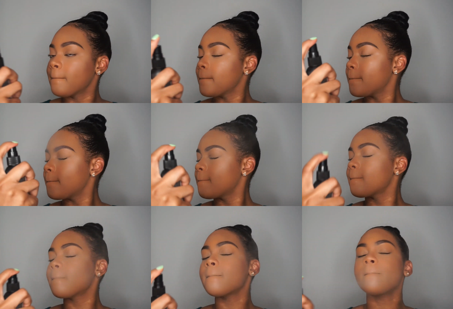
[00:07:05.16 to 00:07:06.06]

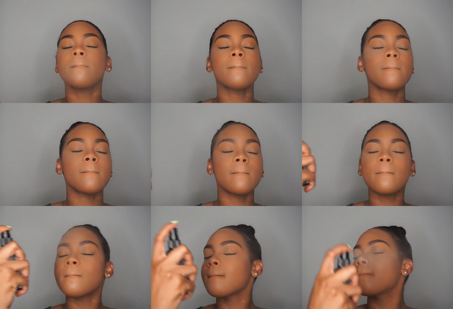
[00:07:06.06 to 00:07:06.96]

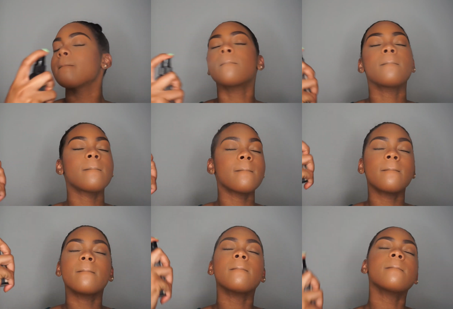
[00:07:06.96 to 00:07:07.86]

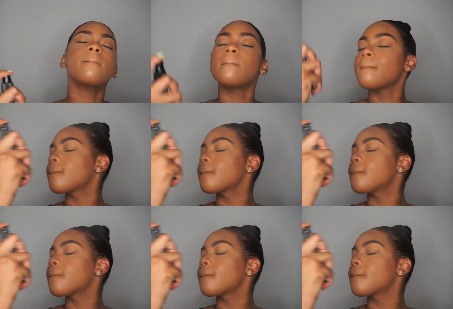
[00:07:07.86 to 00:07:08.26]
[no speech]